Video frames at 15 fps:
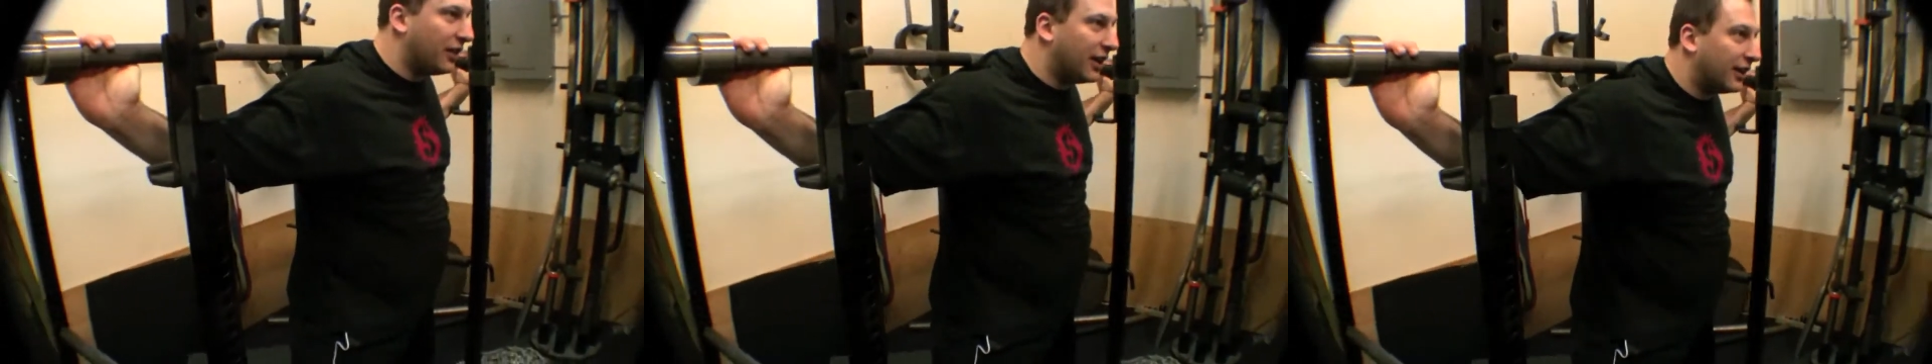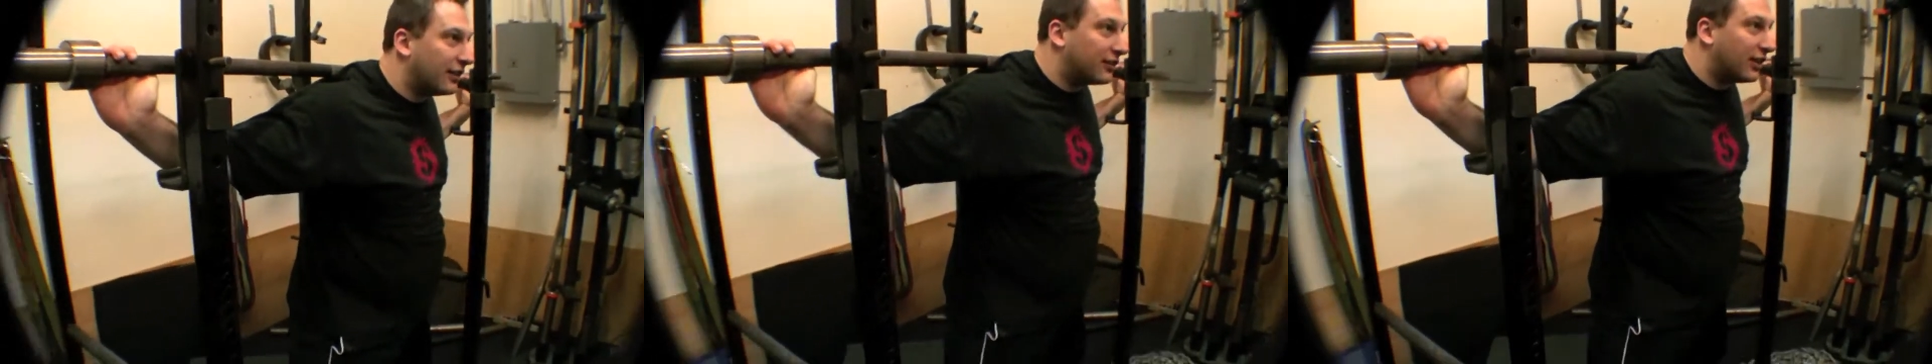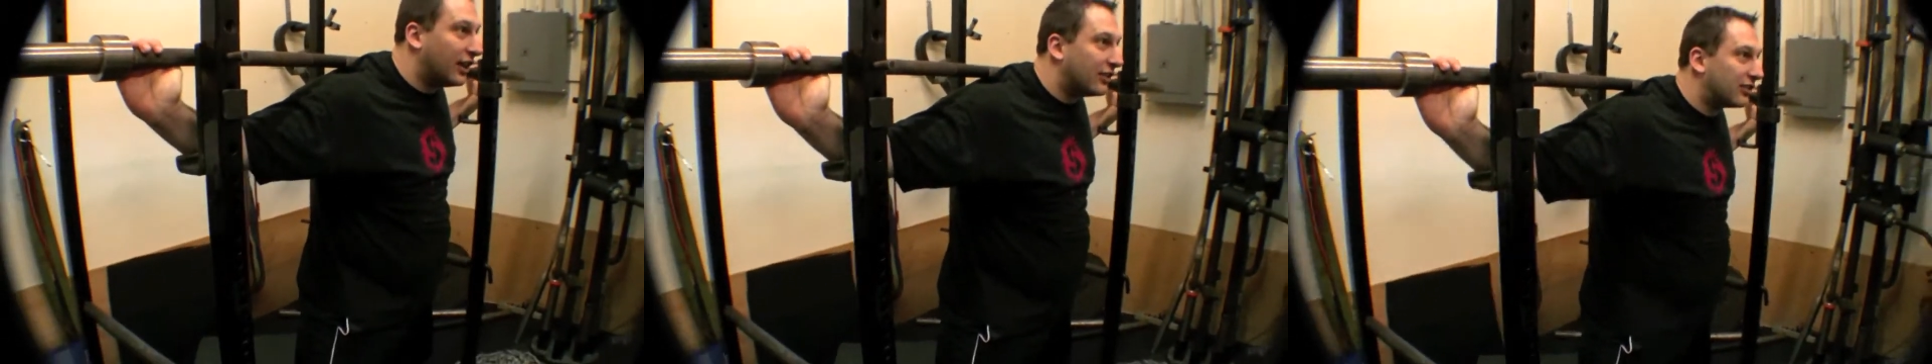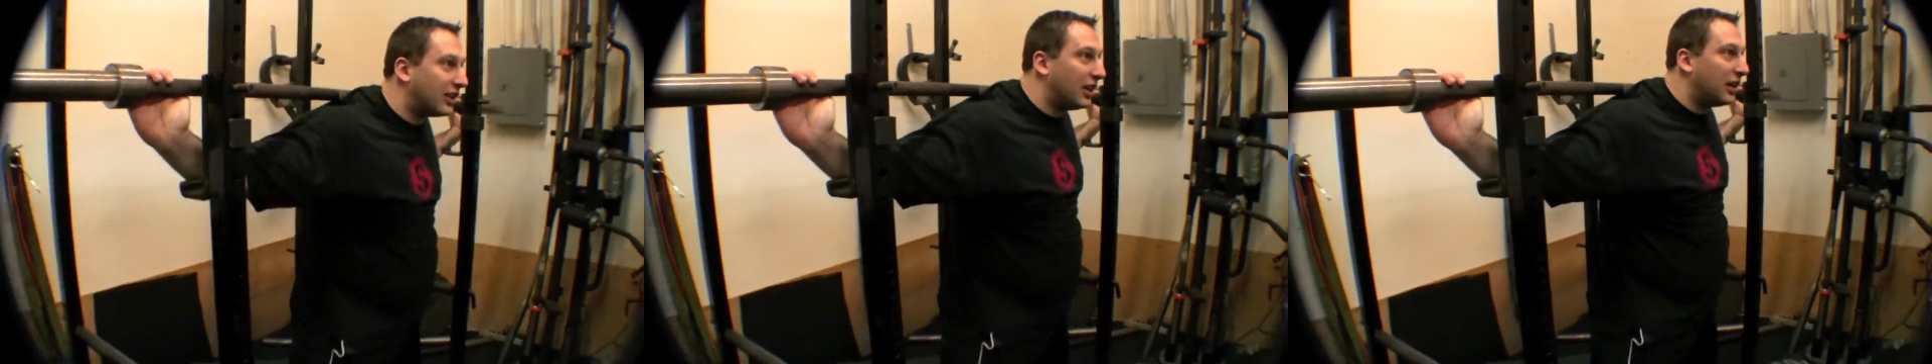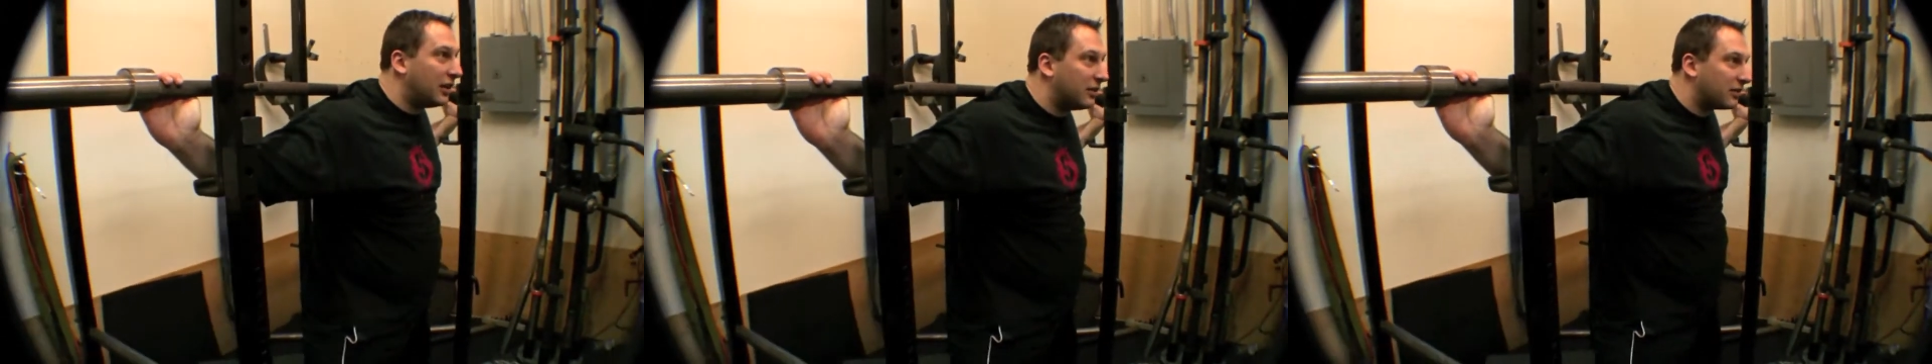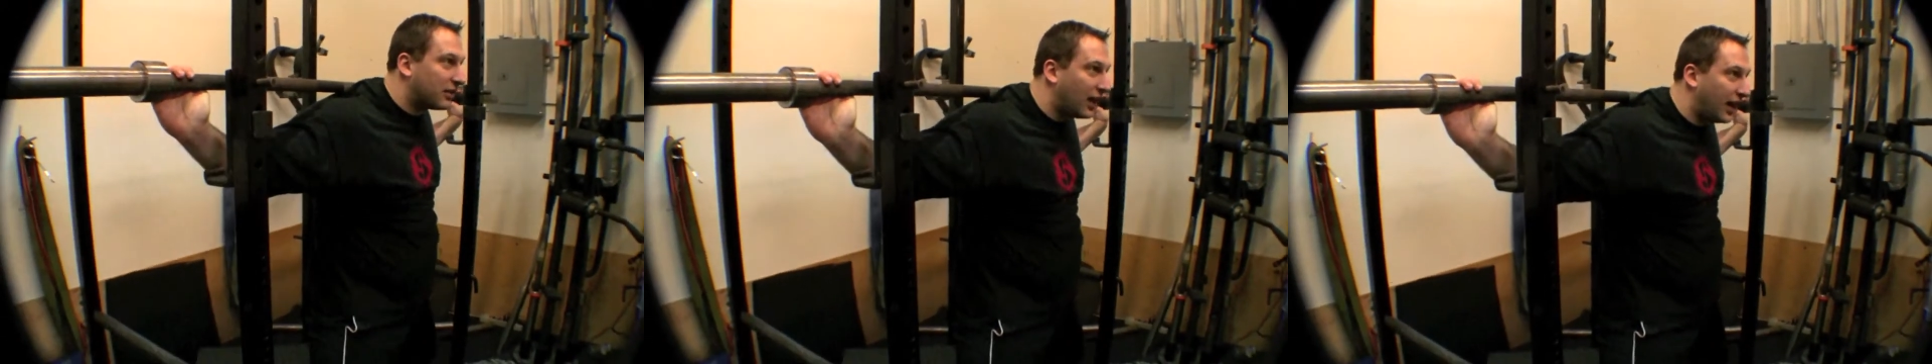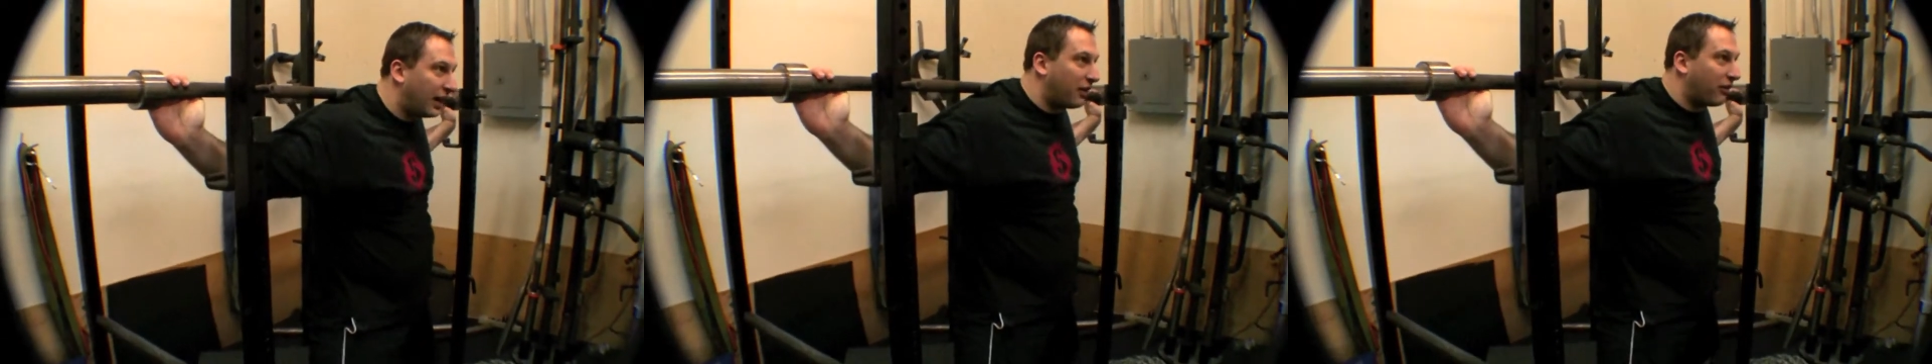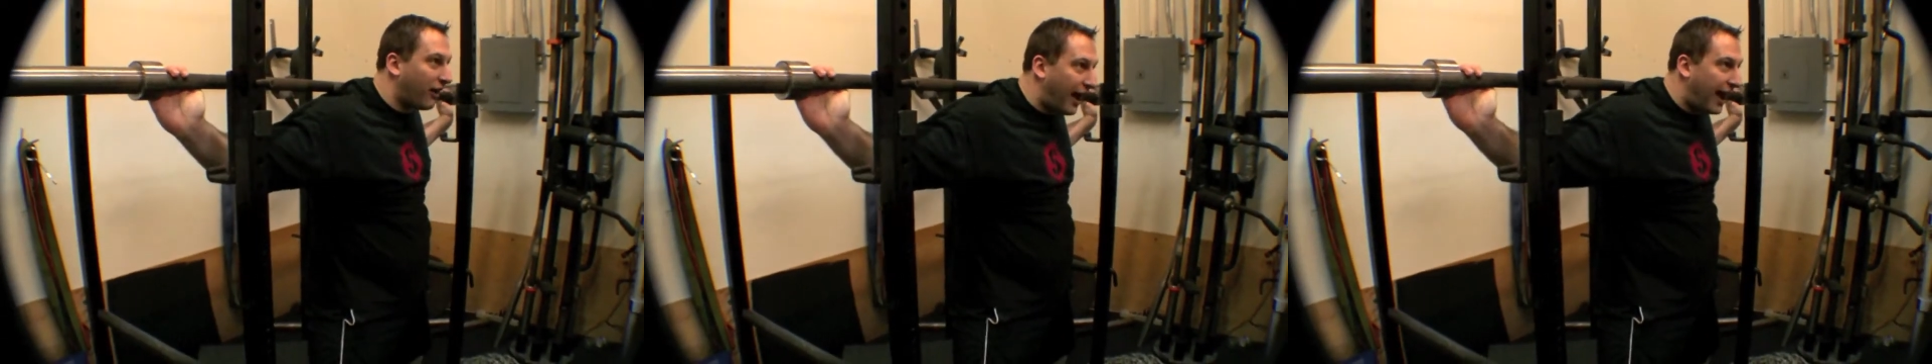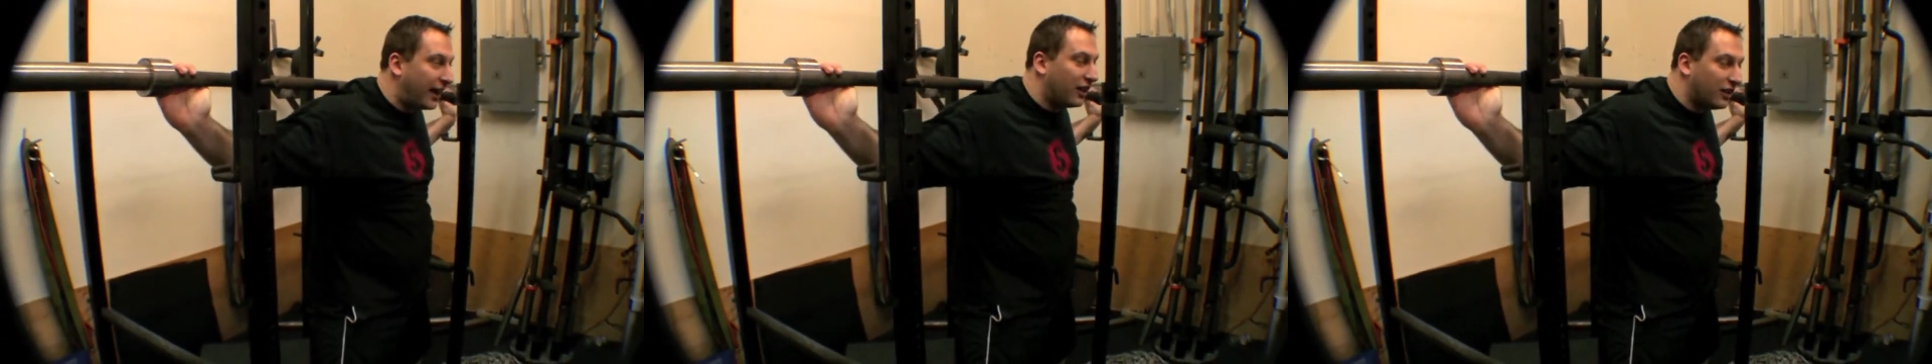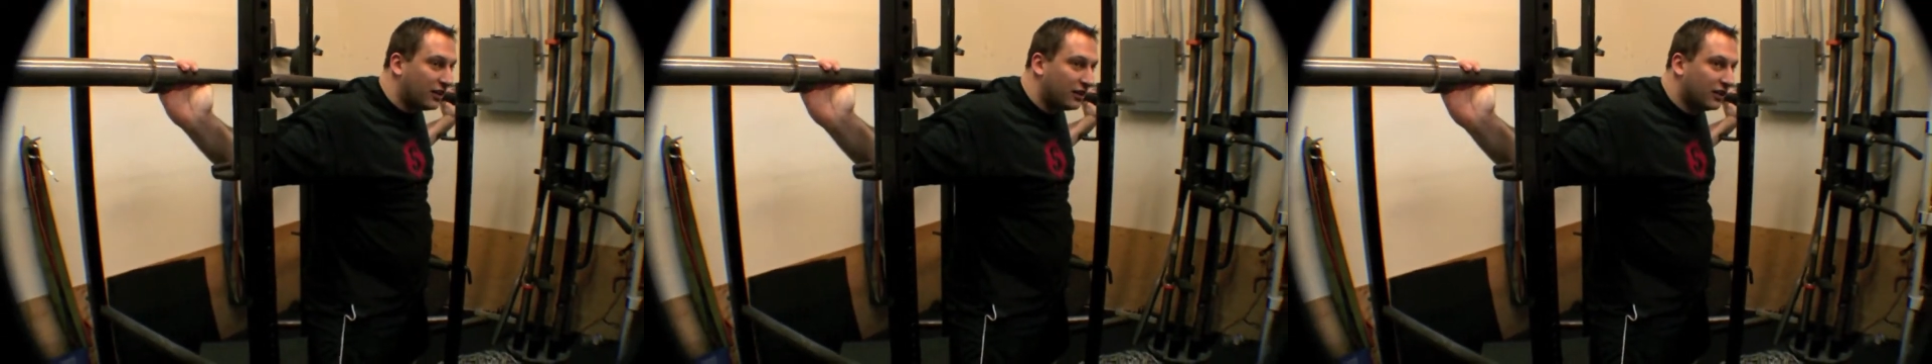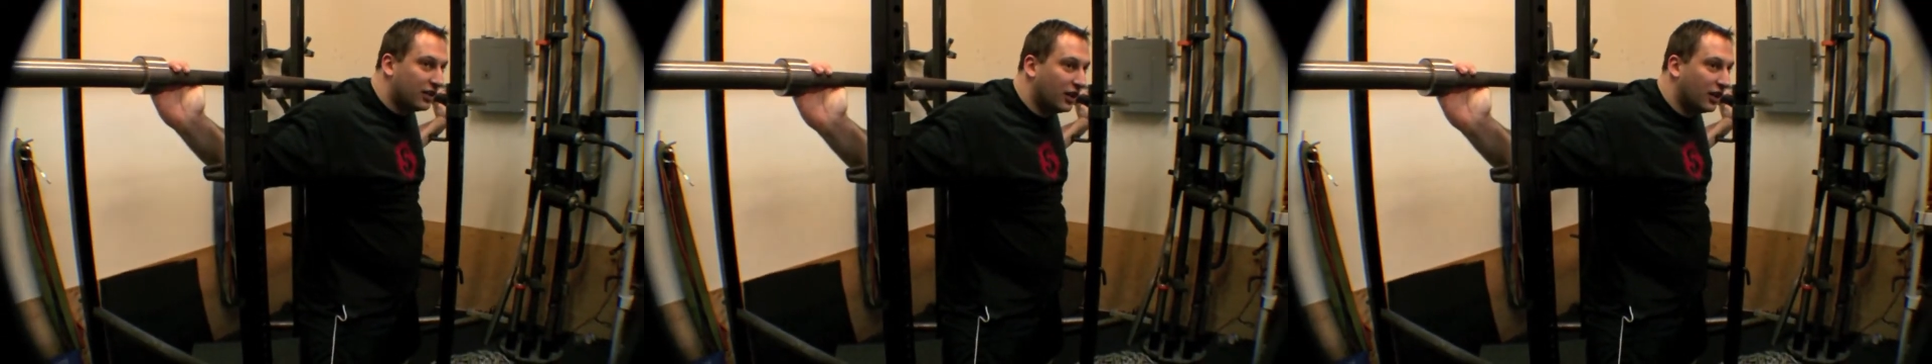Is it's gonna kind of rattle.